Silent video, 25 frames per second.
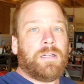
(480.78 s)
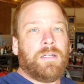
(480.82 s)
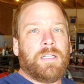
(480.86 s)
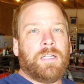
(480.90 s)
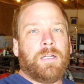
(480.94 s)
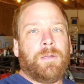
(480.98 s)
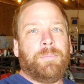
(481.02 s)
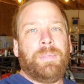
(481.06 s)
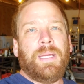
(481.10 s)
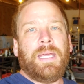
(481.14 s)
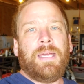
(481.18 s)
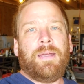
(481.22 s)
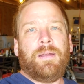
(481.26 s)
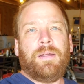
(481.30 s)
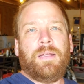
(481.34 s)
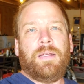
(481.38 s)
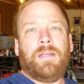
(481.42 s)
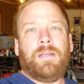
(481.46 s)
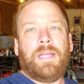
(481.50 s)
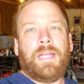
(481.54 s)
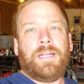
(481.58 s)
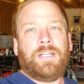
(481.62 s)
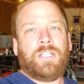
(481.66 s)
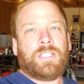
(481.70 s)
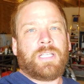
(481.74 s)
a little bit
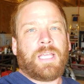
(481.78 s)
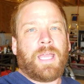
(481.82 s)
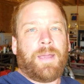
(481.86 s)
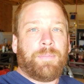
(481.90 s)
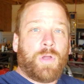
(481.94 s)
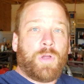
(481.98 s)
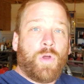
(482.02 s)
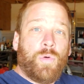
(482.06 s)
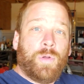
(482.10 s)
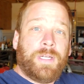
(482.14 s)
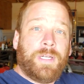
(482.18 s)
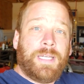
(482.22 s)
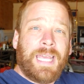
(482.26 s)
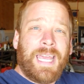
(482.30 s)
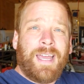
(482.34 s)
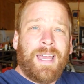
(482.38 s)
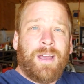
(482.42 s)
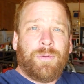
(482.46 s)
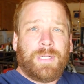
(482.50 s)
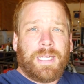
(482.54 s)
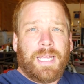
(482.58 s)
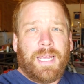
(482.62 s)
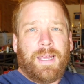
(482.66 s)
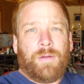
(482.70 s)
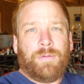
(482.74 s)
and just kept going
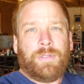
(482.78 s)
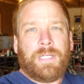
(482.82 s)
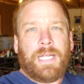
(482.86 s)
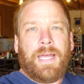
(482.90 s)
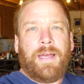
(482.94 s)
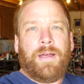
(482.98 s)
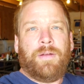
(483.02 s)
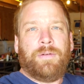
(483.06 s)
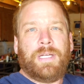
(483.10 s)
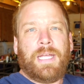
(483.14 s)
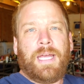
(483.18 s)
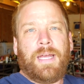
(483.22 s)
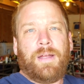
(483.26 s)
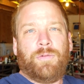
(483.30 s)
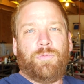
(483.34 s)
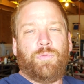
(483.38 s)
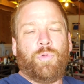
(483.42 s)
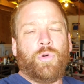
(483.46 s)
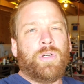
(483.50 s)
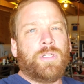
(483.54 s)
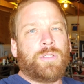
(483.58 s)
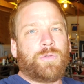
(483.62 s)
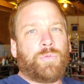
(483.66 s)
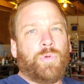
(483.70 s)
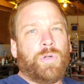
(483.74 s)
down, down, down, down,
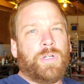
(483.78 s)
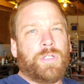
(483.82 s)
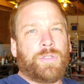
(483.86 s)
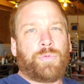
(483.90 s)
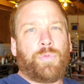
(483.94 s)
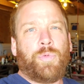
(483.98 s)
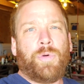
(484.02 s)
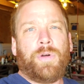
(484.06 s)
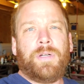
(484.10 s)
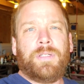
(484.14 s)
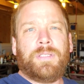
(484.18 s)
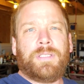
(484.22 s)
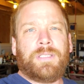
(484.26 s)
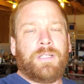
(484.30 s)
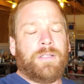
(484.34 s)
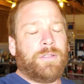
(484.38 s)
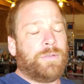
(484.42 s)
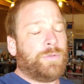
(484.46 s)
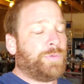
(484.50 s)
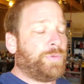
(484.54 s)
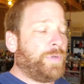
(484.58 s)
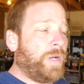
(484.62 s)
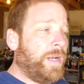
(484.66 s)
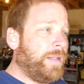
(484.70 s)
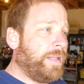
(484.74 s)
worse, worse, worse, till it
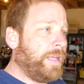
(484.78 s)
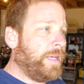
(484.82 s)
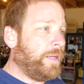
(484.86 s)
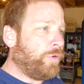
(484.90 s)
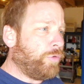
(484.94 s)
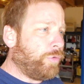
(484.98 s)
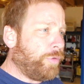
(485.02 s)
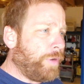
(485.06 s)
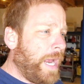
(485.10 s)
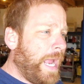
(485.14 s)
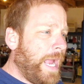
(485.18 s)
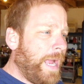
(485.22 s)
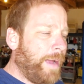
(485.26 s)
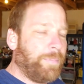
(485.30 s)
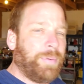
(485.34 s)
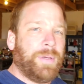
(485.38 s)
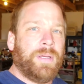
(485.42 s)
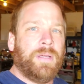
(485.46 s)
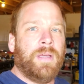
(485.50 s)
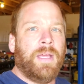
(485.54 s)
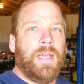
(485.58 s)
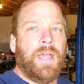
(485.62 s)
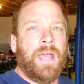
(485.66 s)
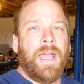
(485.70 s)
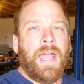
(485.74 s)
was running like
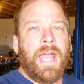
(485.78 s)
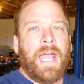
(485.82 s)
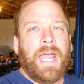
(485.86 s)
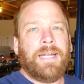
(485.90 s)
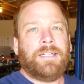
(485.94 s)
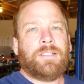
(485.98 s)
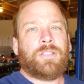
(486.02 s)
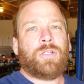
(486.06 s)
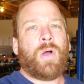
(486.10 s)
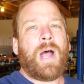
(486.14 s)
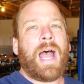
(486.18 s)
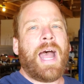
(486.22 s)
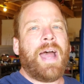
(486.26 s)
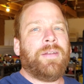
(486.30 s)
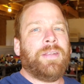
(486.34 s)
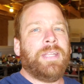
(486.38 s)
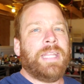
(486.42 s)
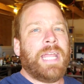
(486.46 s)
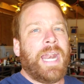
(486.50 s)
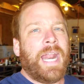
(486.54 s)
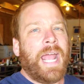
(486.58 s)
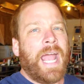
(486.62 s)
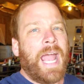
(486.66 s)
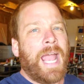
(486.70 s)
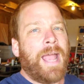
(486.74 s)
crap. And so how did
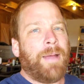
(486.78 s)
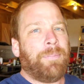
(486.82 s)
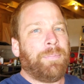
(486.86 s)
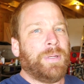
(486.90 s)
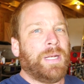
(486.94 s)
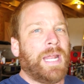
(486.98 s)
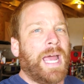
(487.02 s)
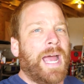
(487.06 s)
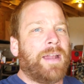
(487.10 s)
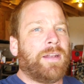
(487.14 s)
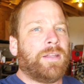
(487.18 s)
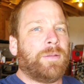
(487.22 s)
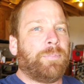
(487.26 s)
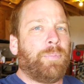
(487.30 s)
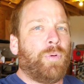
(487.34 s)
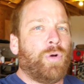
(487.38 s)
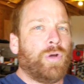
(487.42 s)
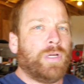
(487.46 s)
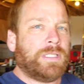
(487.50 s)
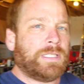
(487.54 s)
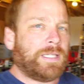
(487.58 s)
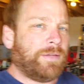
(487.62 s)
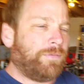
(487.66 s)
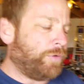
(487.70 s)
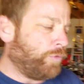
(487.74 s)
that happen? How did the
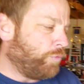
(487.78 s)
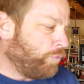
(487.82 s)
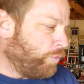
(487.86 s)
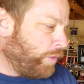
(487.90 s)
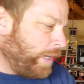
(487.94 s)
points even